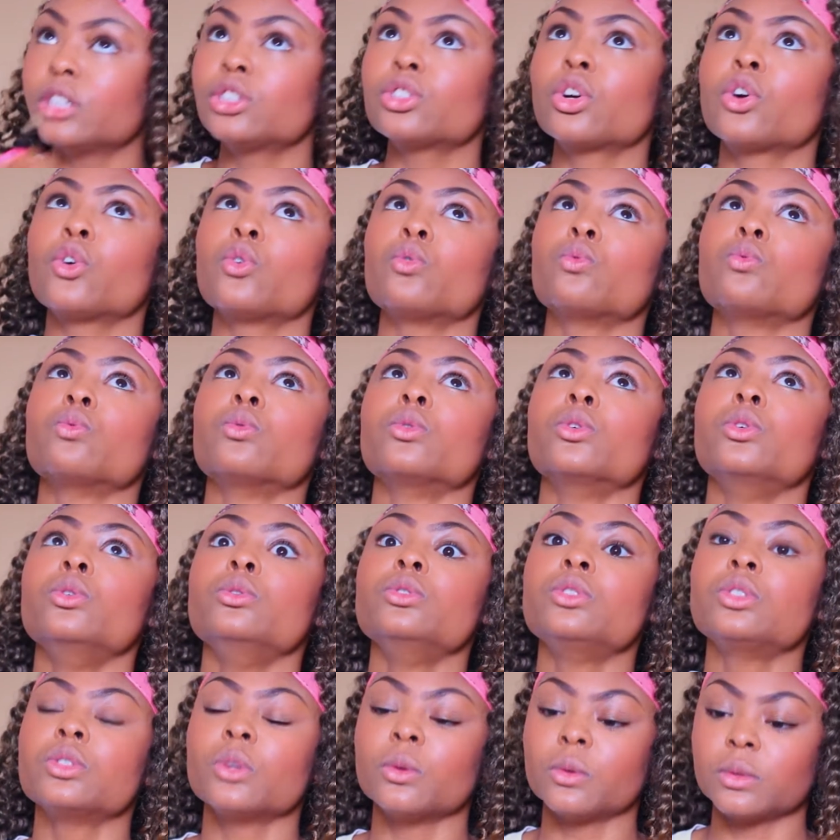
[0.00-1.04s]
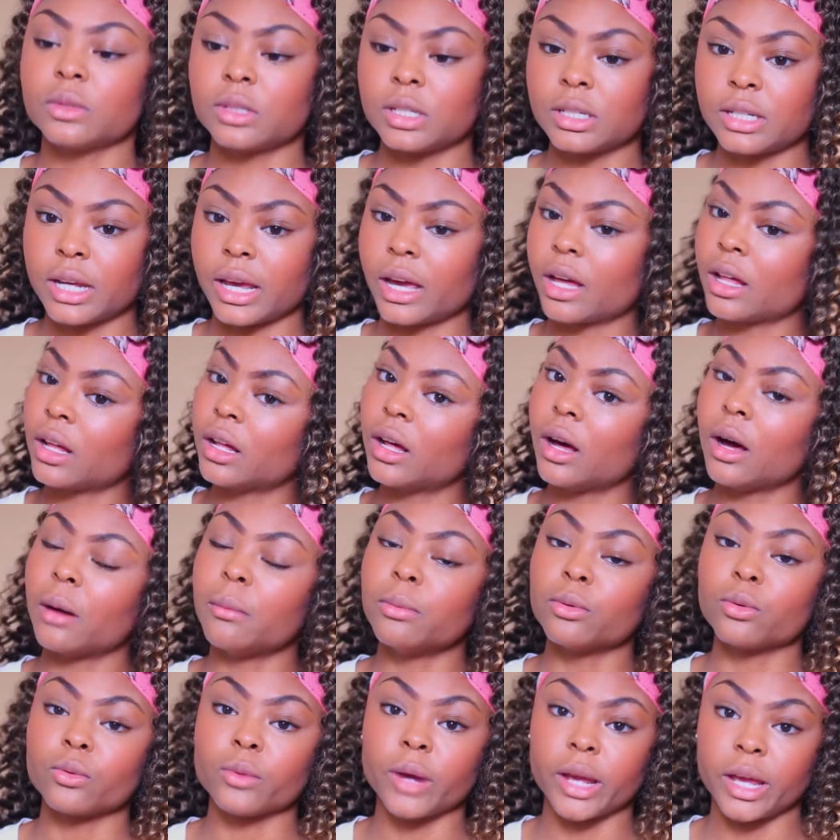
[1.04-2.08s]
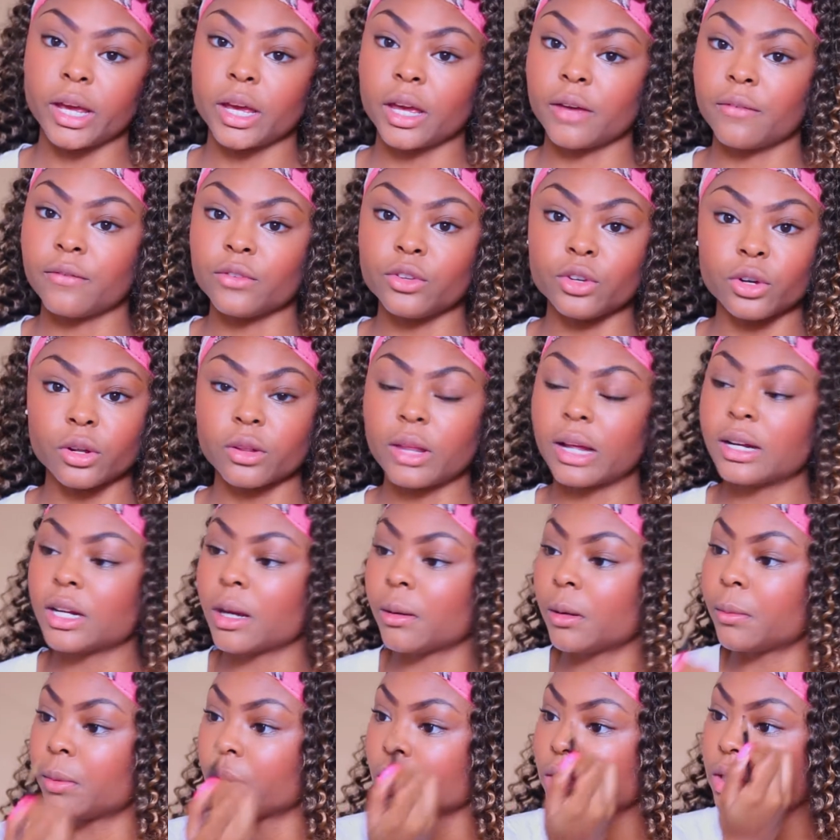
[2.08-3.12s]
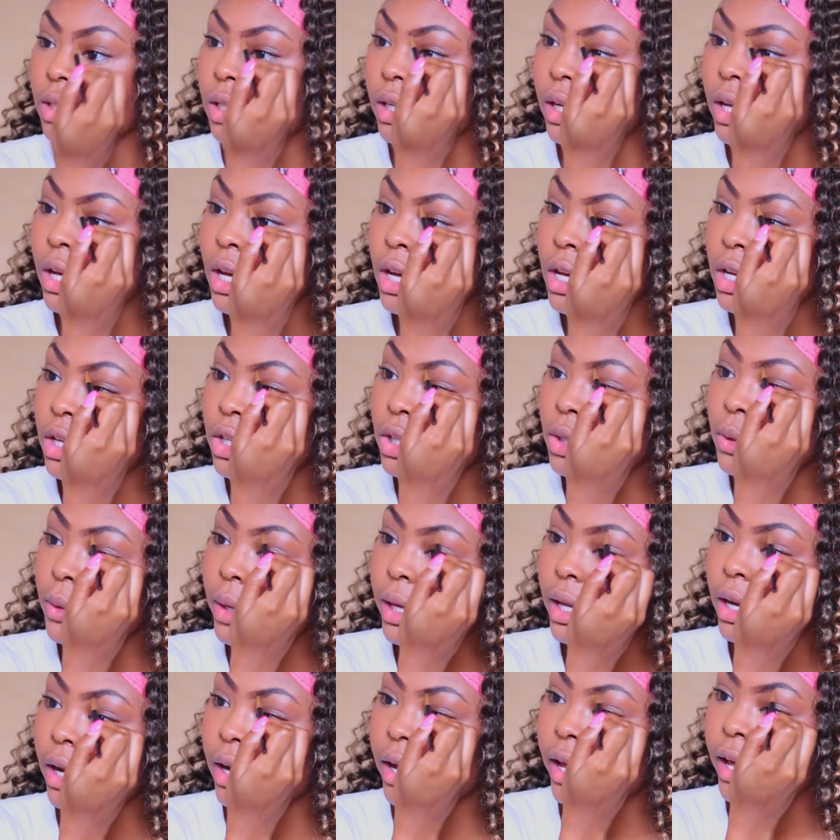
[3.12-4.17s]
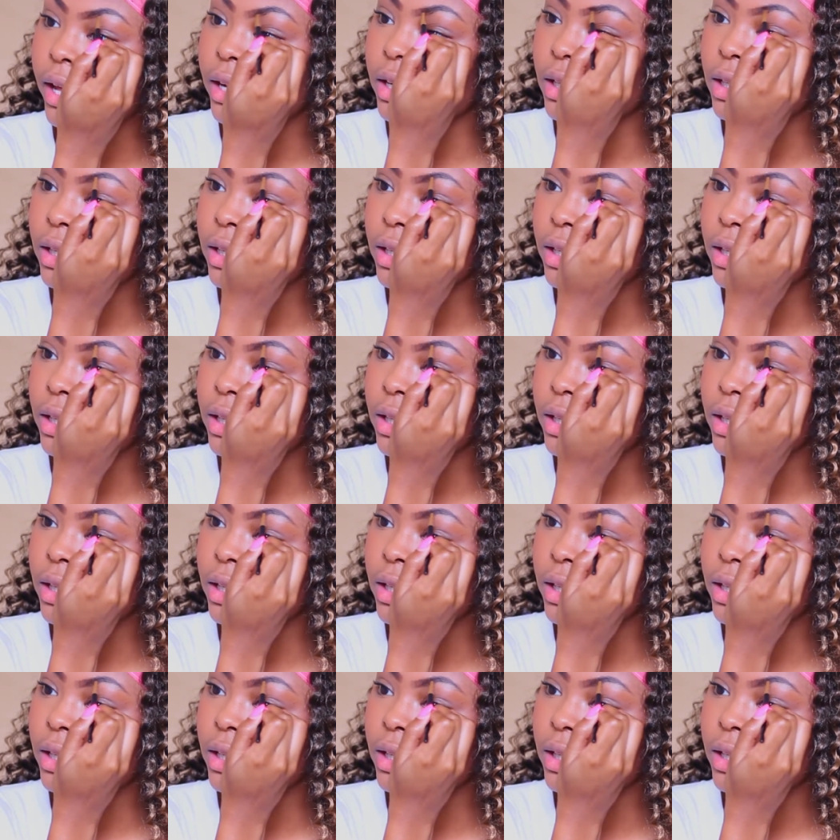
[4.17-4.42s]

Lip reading: crucial to take a break. If you're that type of person, you cannot handle